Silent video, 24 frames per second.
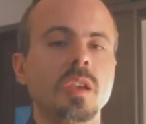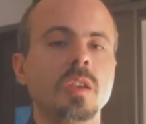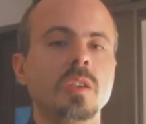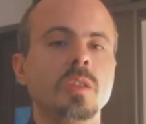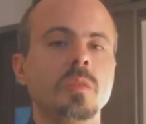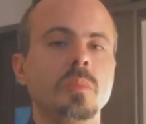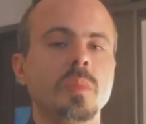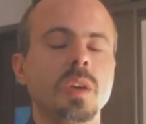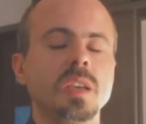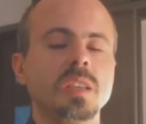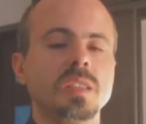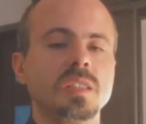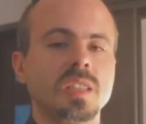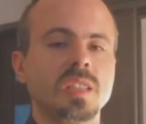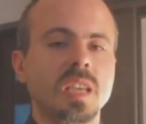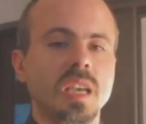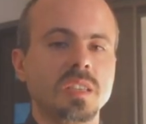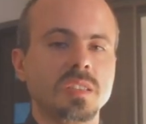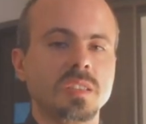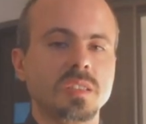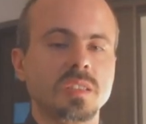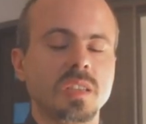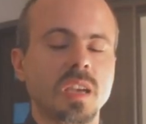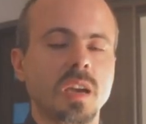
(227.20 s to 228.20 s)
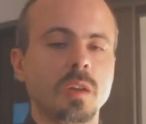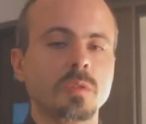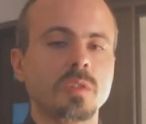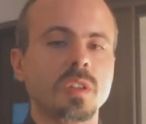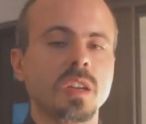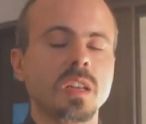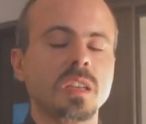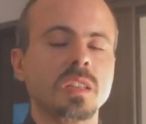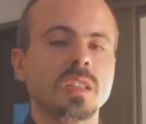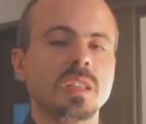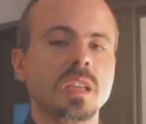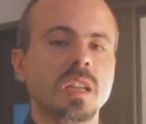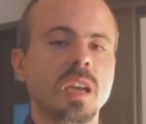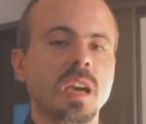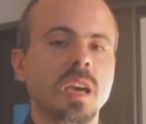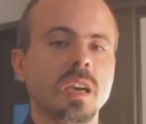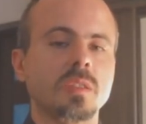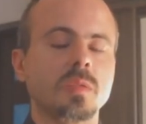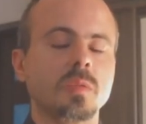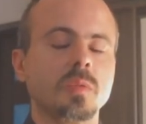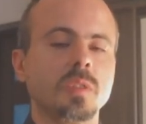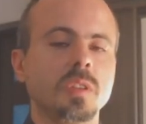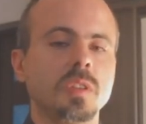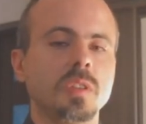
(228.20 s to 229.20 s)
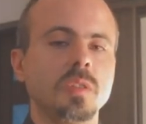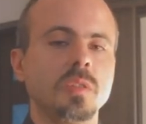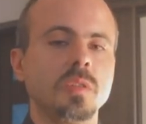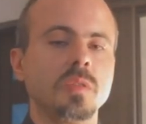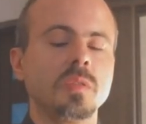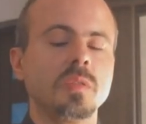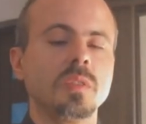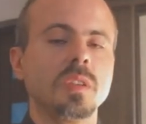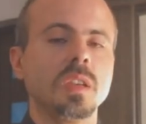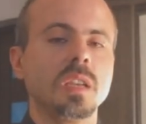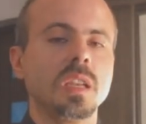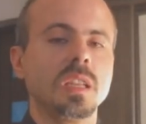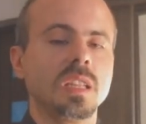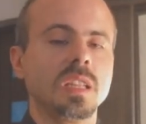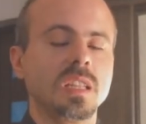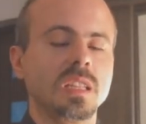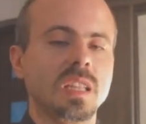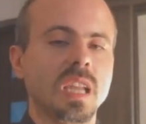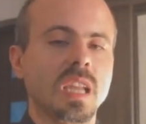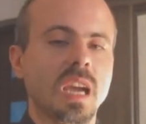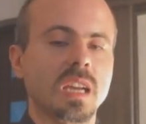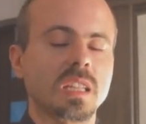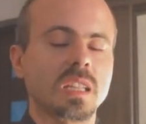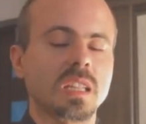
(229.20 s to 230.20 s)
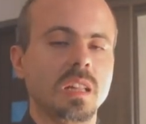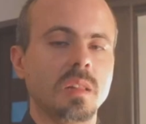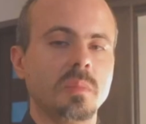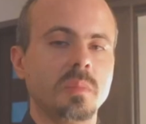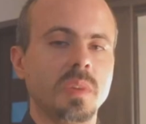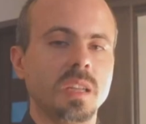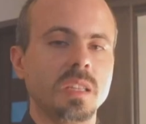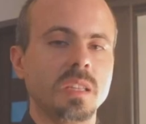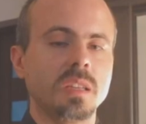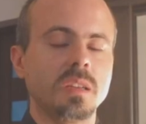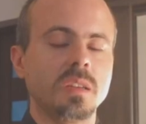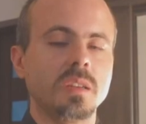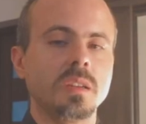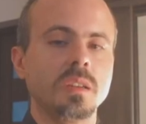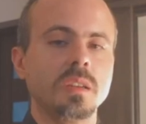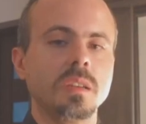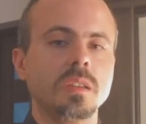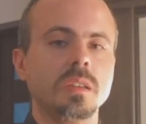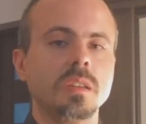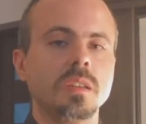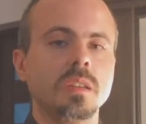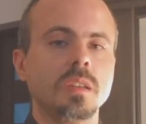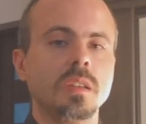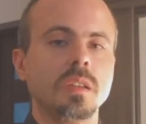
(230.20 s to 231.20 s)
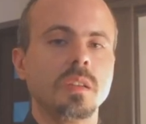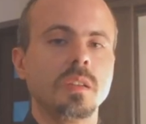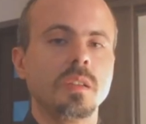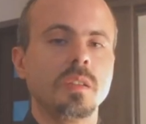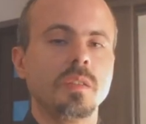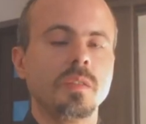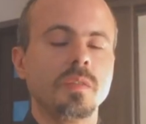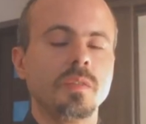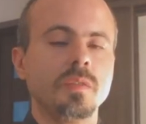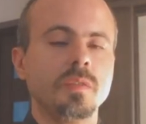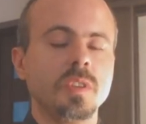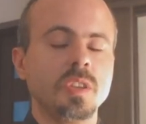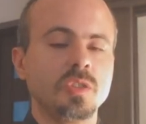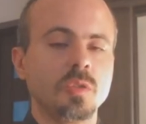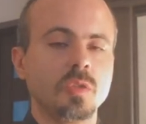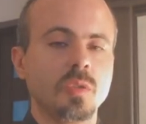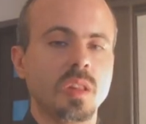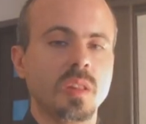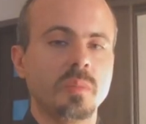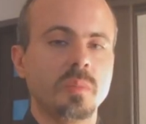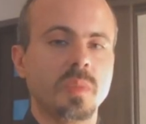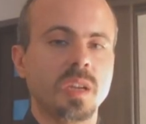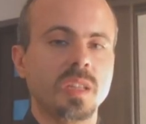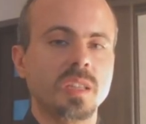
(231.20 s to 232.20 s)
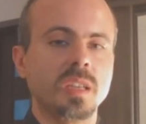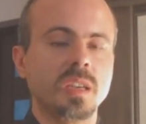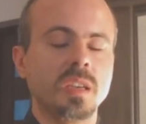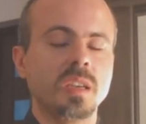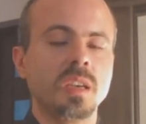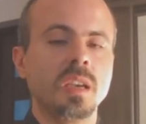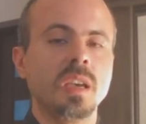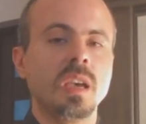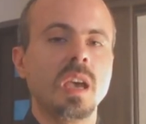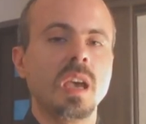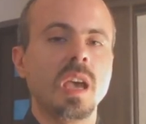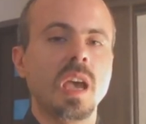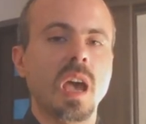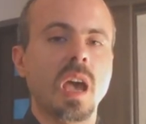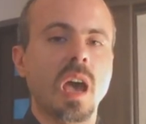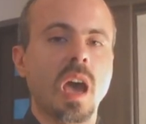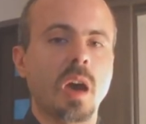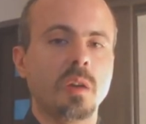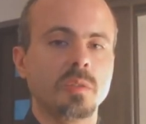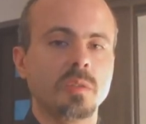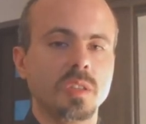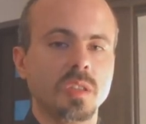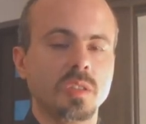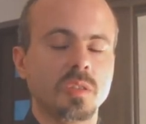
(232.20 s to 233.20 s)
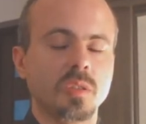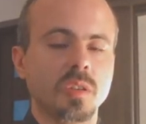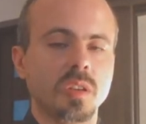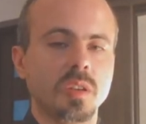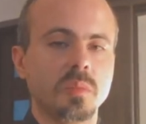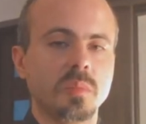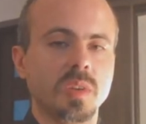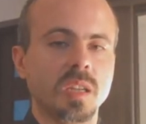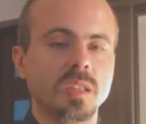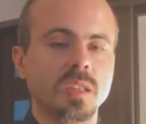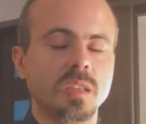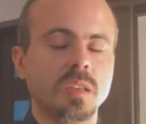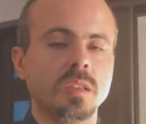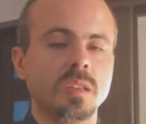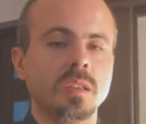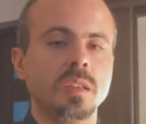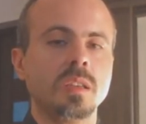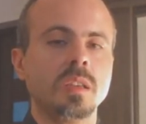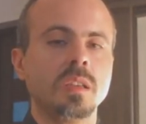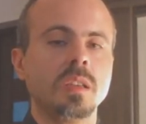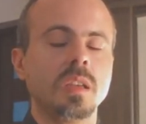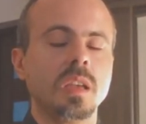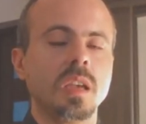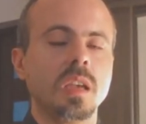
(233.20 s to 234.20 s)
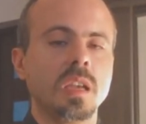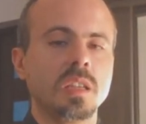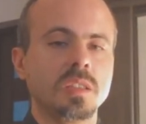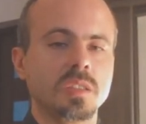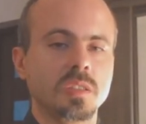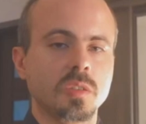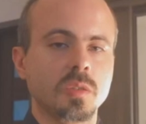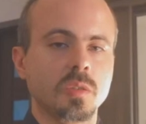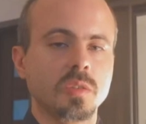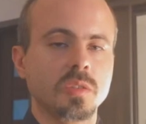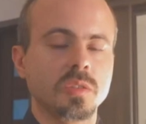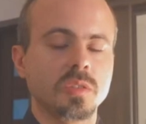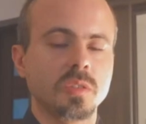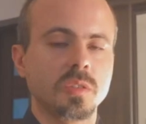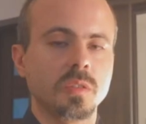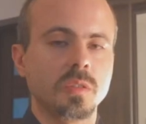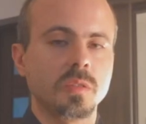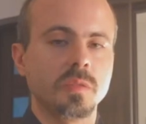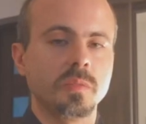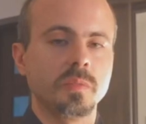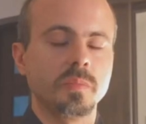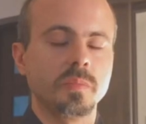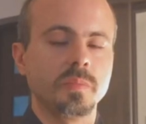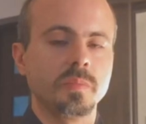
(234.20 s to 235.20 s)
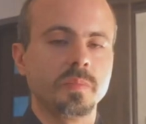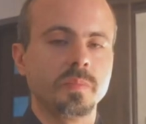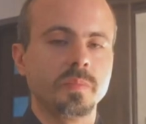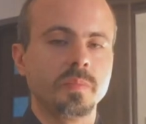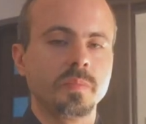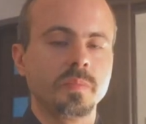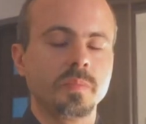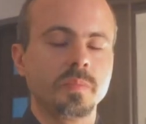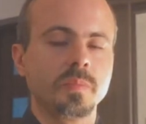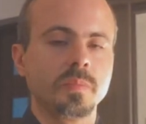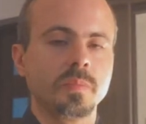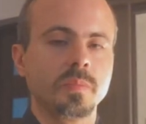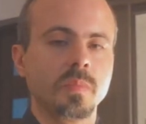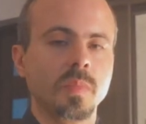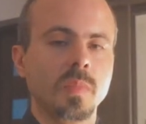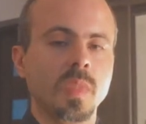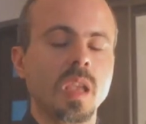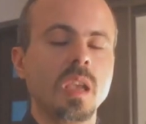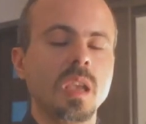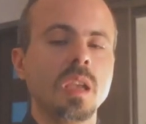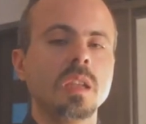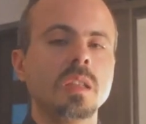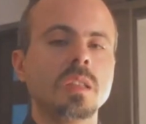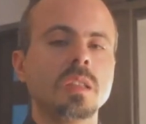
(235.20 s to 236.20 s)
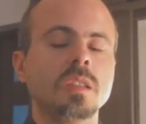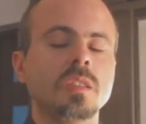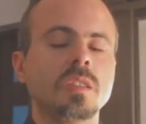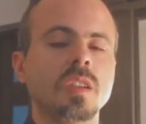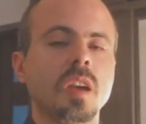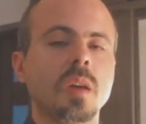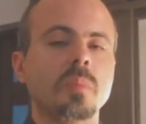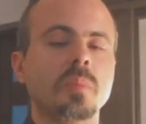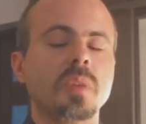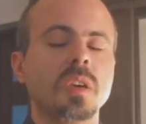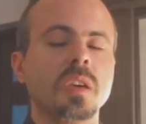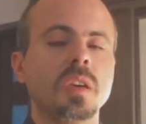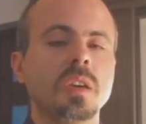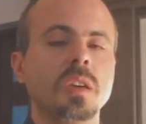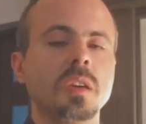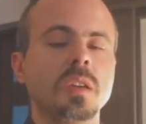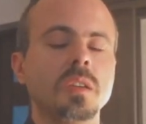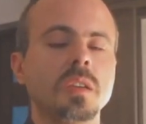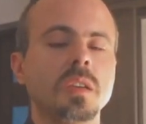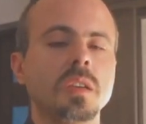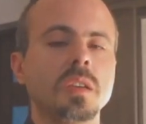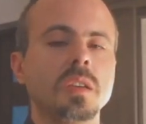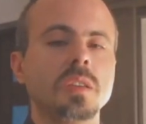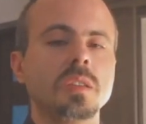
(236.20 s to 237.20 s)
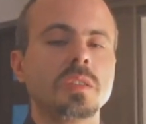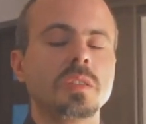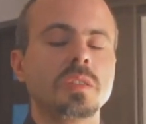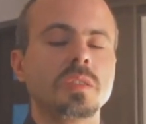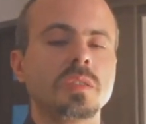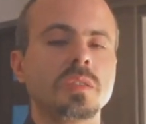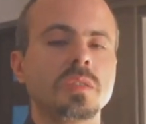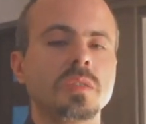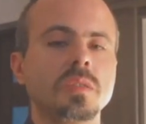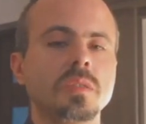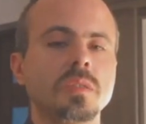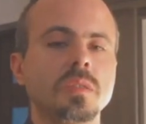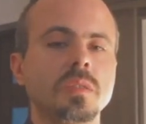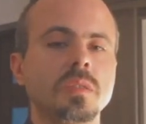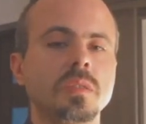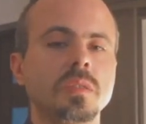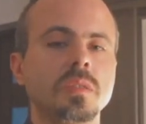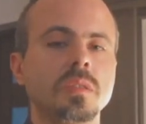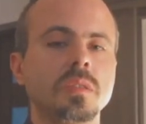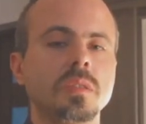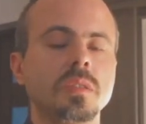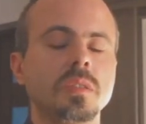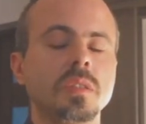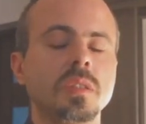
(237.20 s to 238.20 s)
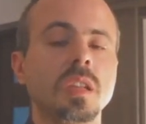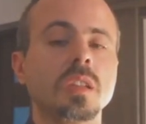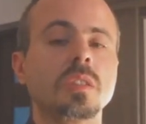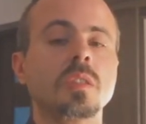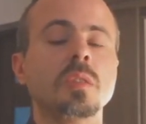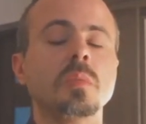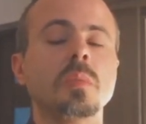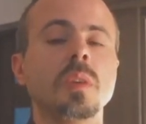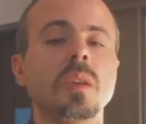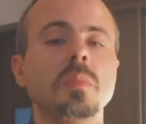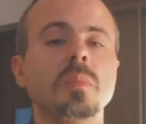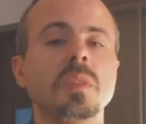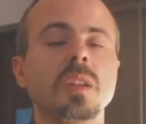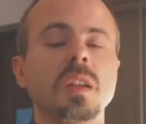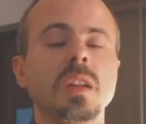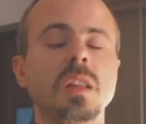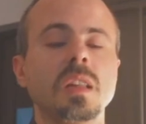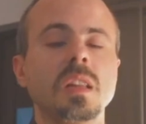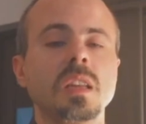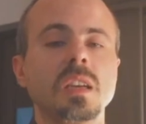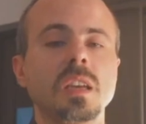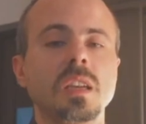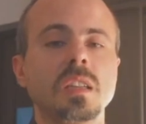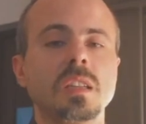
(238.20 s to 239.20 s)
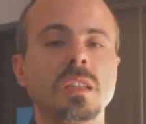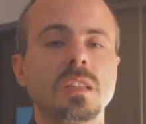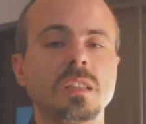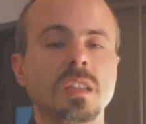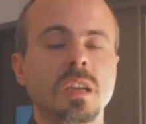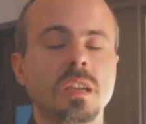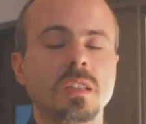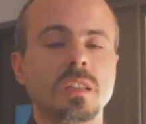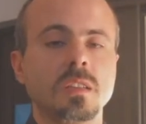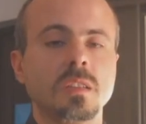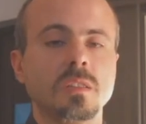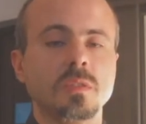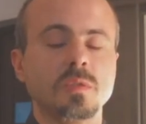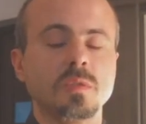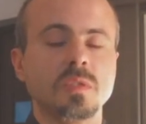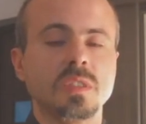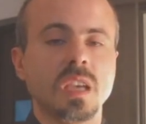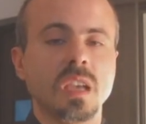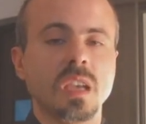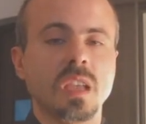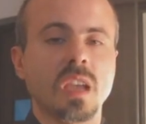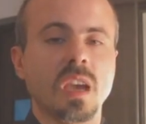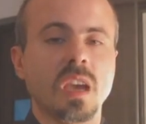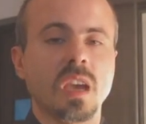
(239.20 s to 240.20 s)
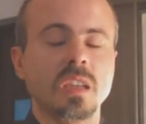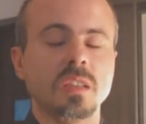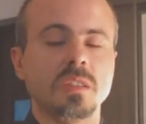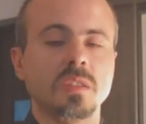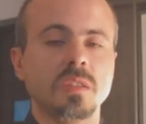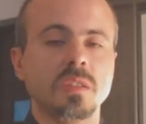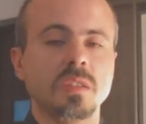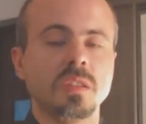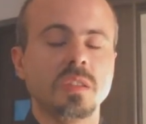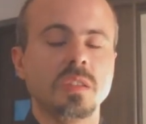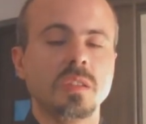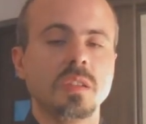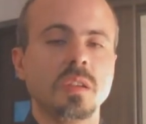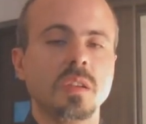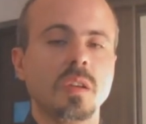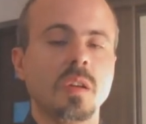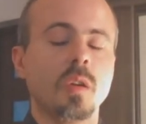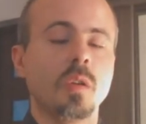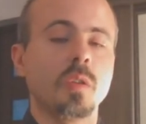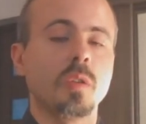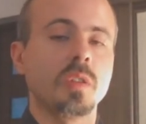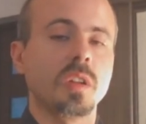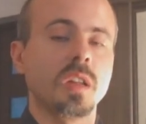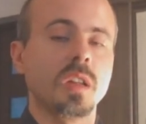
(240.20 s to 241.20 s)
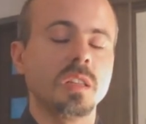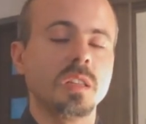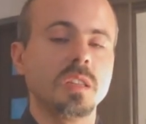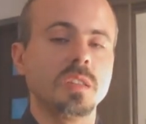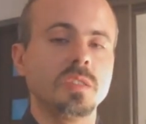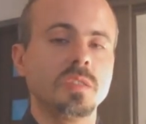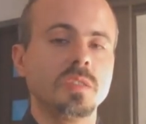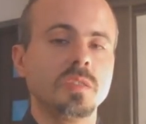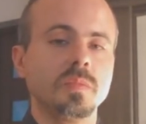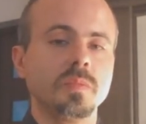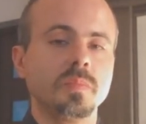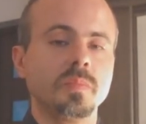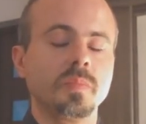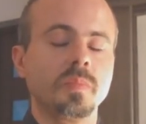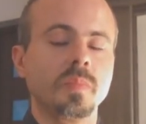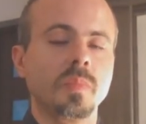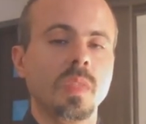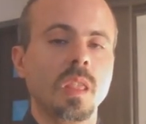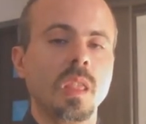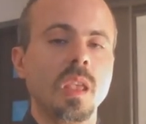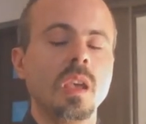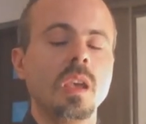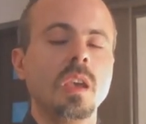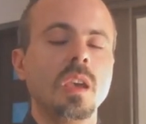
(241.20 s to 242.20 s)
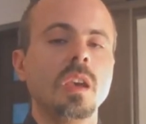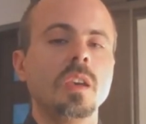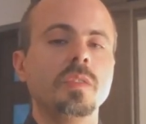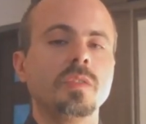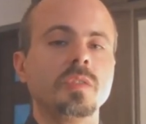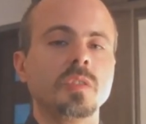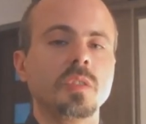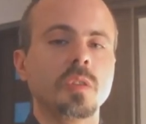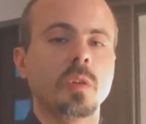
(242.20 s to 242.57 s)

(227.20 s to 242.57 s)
You may sense how they interact with you in a tactile manner, visual manner, auditory manner, and so on and so on. The trap here is that you may be relegated either to psychiatry or religion. If you